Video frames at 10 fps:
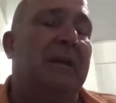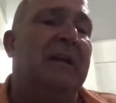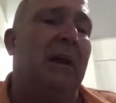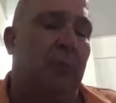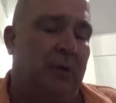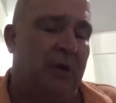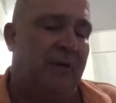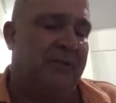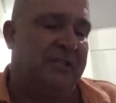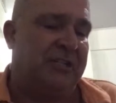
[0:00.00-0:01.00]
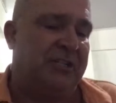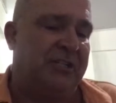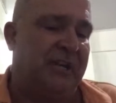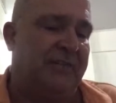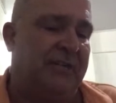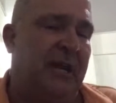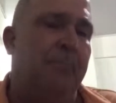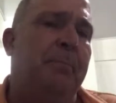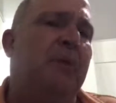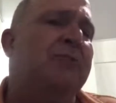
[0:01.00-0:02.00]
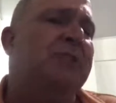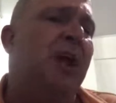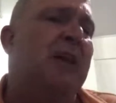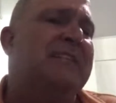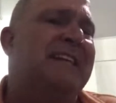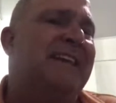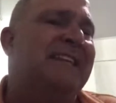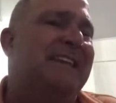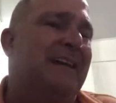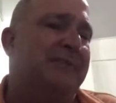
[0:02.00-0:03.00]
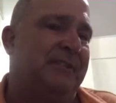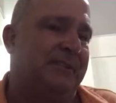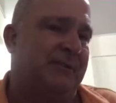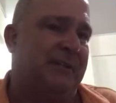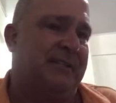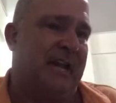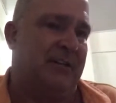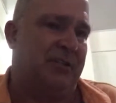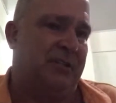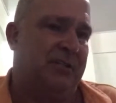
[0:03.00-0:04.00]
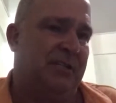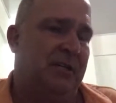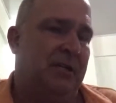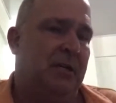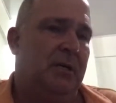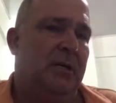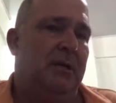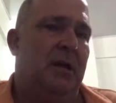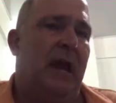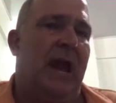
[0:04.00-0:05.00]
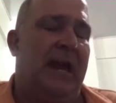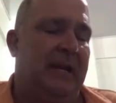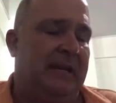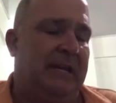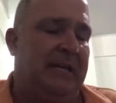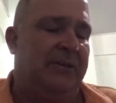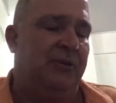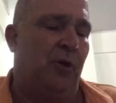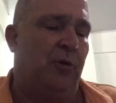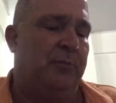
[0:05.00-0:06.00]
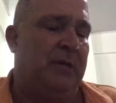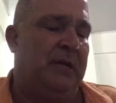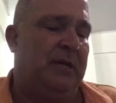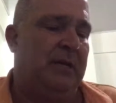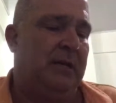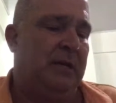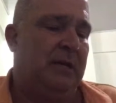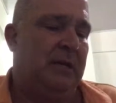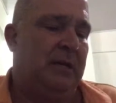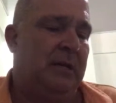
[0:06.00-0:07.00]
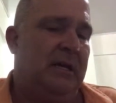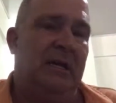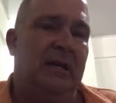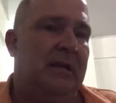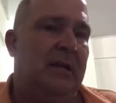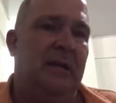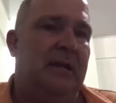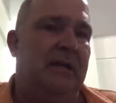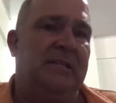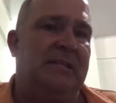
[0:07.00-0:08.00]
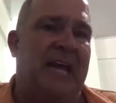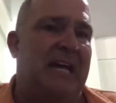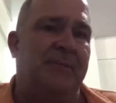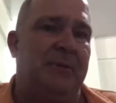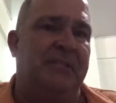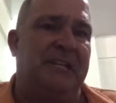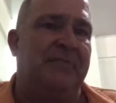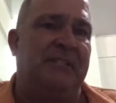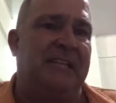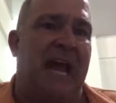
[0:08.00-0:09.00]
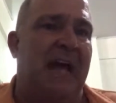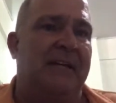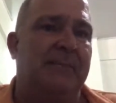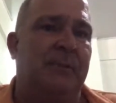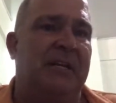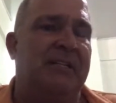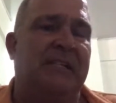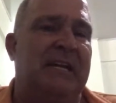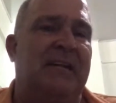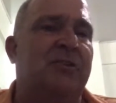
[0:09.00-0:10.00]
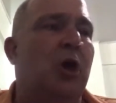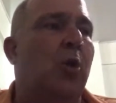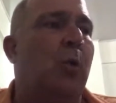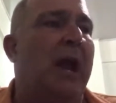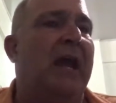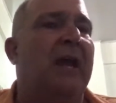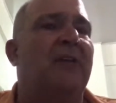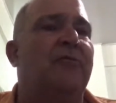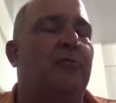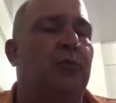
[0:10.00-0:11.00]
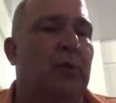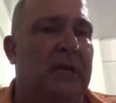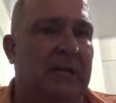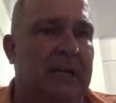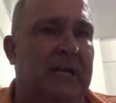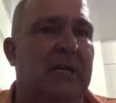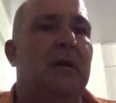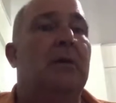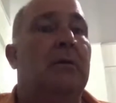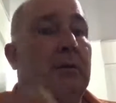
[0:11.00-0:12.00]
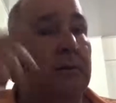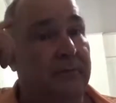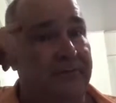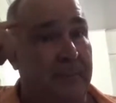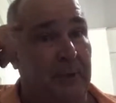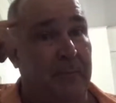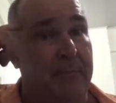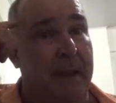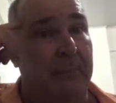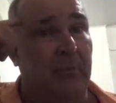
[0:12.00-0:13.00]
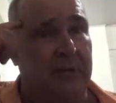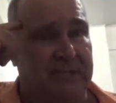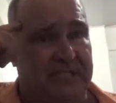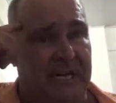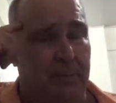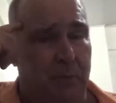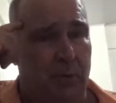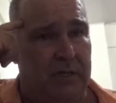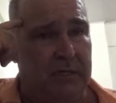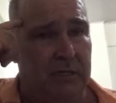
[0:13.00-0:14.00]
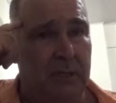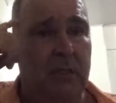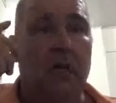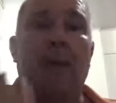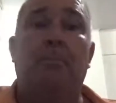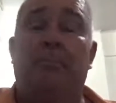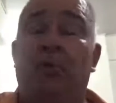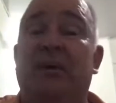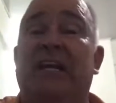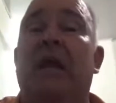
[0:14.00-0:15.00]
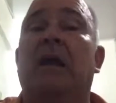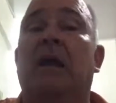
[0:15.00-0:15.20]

and I were in conversations the other day. Bill's logged 10,000 transactions. And he told me, he said TaxBit saved his ass because he had no way of really, from a memory standpoint, putting